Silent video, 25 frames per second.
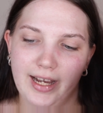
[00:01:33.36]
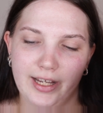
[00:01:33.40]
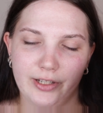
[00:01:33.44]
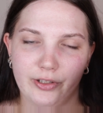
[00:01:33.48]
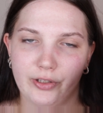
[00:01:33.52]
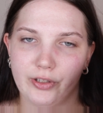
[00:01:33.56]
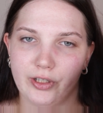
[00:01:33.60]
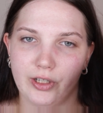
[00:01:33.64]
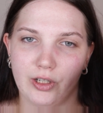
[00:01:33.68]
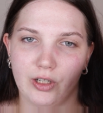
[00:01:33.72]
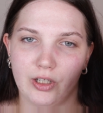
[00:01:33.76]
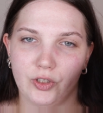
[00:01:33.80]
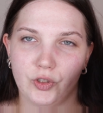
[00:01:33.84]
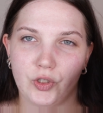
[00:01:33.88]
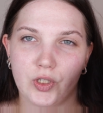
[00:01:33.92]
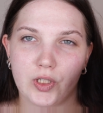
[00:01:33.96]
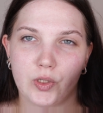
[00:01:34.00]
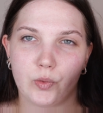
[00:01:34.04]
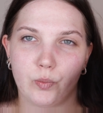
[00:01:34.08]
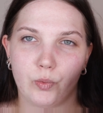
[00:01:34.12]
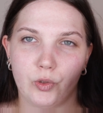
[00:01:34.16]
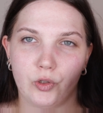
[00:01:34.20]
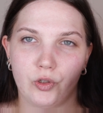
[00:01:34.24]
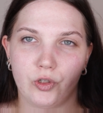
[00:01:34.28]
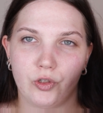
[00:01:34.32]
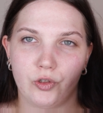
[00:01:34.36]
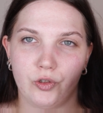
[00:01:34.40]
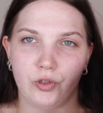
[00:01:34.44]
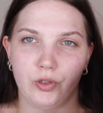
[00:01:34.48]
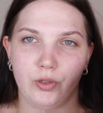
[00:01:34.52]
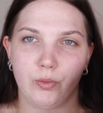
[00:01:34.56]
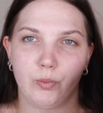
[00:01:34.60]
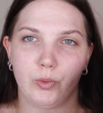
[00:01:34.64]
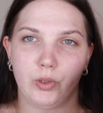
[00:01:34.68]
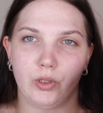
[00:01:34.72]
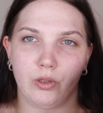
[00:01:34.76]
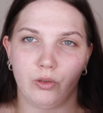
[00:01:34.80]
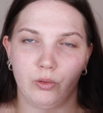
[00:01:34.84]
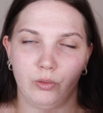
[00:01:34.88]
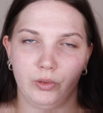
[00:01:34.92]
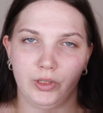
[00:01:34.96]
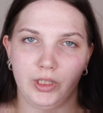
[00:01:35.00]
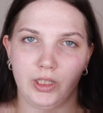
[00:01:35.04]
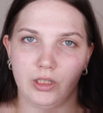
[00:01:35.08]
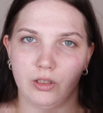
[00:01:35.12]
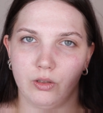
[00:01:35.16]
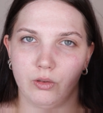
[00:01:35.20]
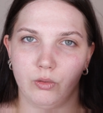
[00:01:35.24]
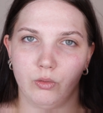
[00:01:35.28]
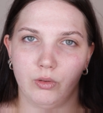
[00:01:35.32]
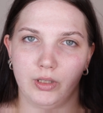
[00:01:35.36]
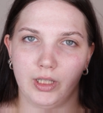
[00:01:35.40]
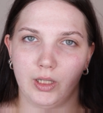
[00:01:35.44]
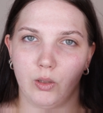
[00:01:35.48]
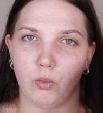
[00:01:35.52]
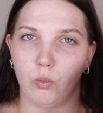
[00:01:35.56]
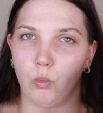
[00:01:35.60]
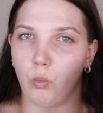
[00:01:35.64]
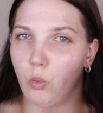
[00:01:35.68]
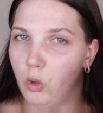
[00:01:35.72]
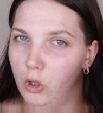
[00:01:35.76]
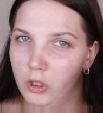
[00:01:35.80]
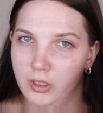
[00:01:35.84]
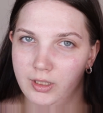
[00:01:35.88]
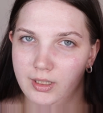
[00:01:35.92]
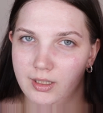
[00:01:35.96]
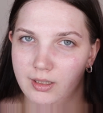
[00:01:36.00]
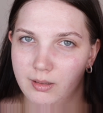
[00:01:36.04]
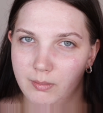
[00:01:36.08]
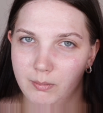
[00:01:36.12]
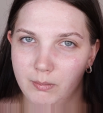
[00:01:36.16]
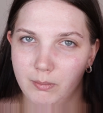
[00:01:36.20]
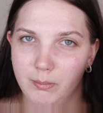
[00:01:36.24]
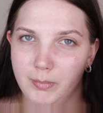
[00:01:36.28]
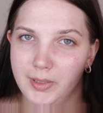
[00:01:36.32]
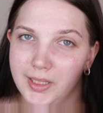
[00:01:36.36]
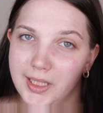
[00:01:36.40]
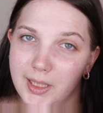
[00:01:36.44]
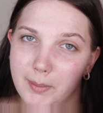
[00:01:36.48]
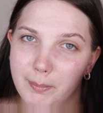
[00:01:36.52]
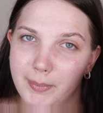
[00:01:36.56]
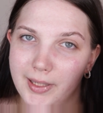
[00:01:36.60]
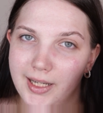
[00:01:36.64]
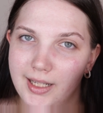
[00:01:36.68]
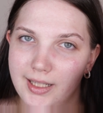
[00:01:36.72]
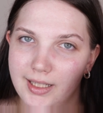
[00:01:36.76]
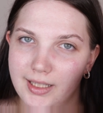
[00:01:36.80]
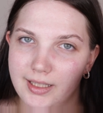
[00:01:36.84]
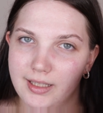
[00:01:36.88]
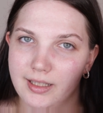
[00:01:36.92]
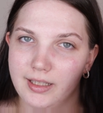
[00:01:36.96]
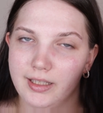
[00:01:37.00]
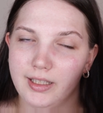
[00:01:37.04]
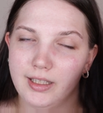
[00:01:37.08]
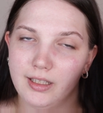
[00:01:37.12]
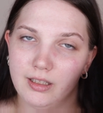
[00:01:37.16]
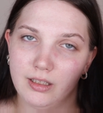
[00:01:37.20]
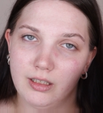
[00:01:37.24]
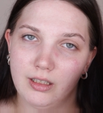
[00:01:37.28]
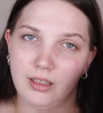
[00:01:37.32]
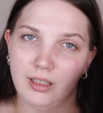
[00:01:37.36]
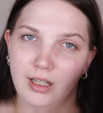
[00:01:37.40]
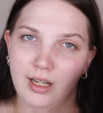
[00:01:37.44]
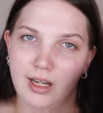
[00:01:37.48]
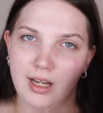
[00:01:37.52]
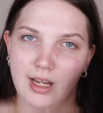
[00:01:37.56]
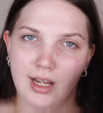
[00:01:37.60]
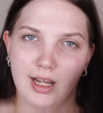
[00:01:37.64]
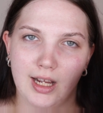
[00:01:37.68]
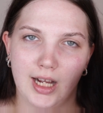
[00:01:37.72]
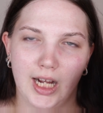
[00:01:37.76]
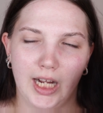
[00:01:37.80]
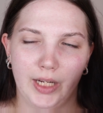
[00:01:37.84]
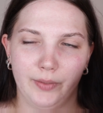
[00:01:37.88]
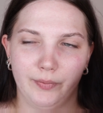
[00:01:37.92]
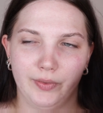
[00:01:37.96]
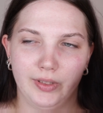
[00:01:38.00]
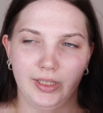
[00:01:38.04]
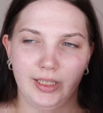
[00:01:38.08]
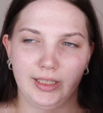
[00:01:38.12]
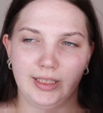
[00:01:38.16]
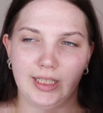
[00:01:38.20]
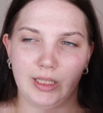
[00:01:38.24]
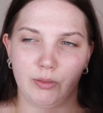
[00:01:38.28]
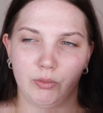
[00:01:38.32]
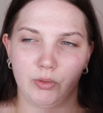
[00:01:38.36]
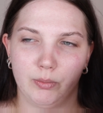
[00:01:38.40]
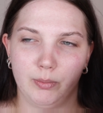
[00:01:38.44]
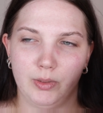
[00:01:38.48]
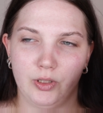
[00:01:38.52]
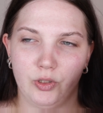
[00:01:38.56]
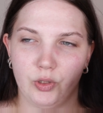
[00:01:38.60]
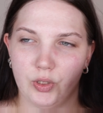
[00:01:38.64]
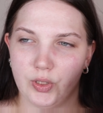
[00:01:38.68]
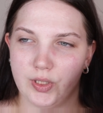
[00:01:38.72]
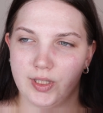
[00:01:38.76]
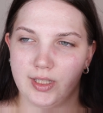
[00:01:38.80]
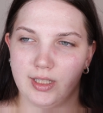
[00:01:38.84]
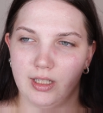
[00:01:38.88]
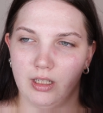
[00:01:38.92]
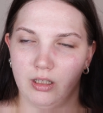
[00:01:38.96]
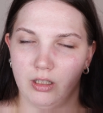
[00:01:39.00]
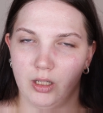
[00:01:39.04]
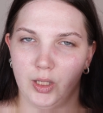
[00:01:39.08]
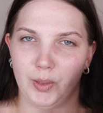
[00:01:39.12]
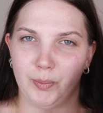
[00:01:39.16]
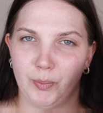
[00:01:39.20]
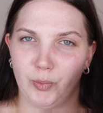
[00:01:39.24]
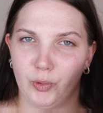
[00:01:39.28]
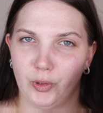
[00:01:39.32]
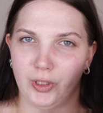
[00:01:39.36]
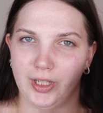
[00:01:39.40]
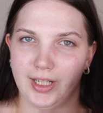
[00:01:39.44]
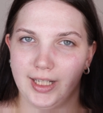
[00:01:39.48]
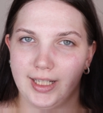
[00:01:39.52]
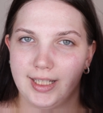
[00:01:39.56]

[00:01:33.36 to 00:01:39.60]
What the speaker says: don't know, I just wish that she would only do like one midi palette a year. I feel like that would be just a lot more